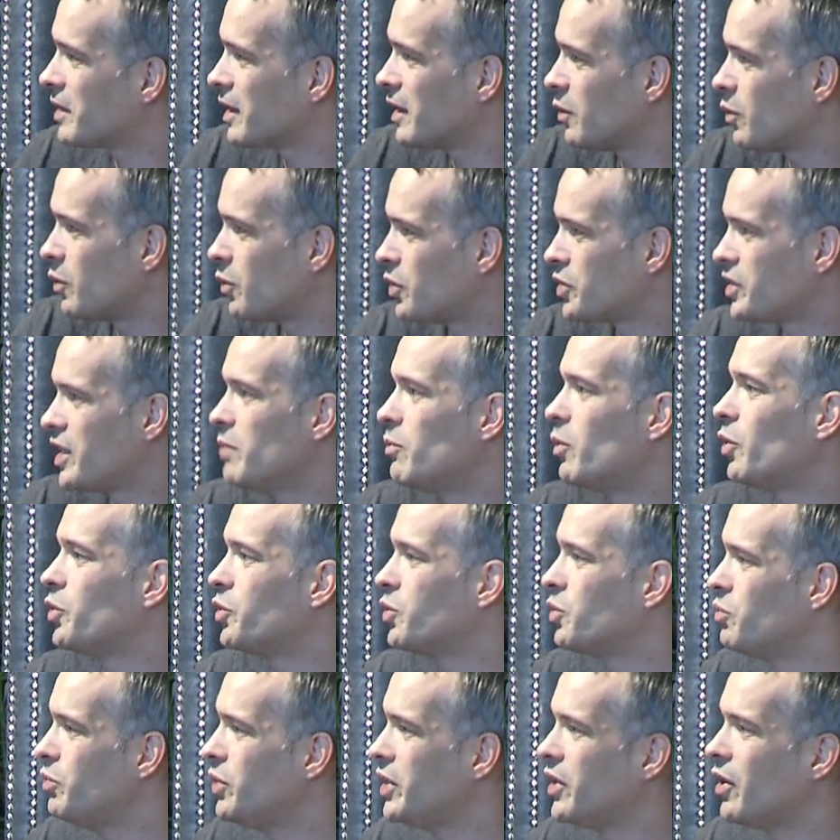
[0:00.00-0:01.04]
was able to
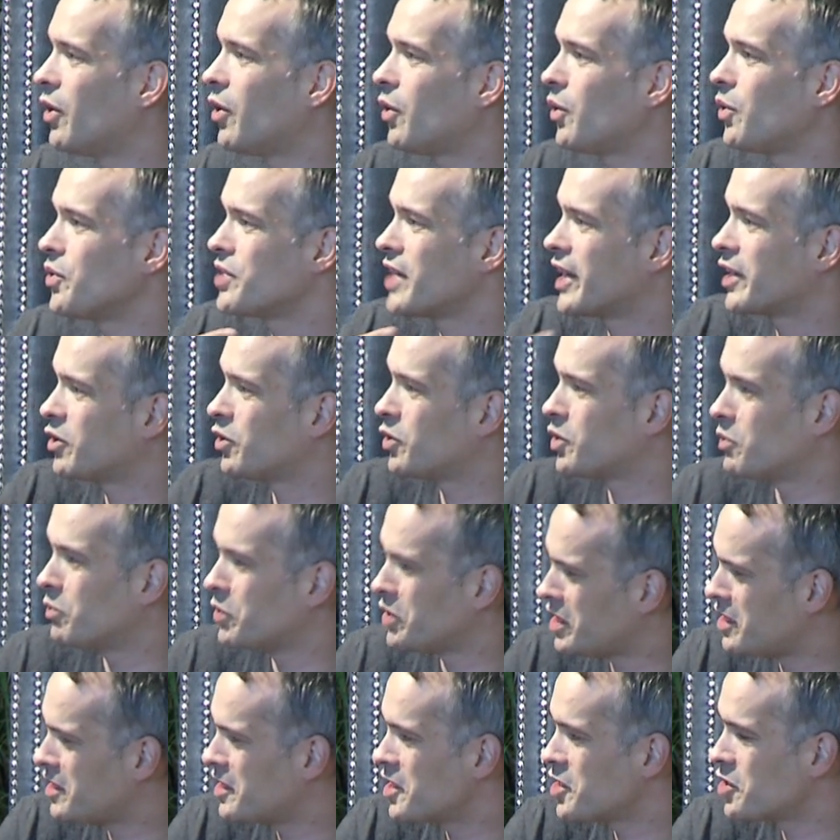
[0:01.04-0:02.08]
build all that
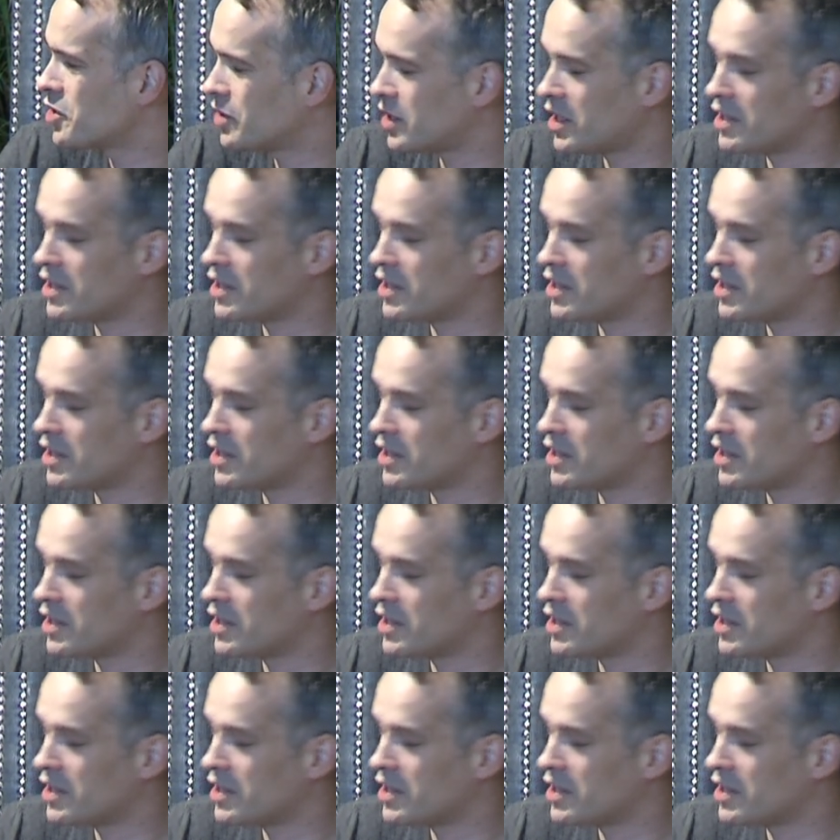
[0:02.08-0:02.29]
automatization,